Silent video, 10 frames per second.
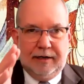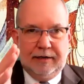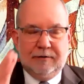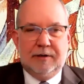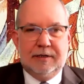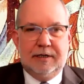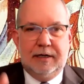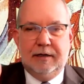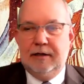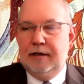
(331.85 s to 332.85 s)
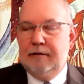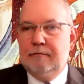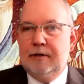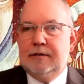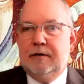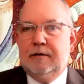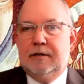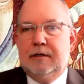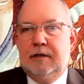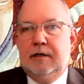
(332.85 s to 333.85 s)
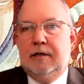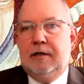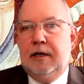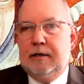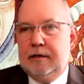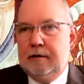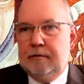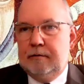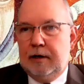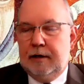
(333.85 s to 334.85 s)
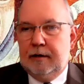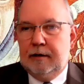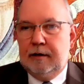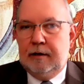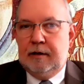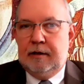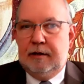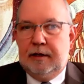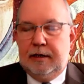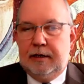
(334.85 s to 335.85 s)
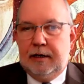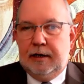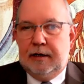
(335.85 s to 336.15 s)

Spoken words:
interest in the research into the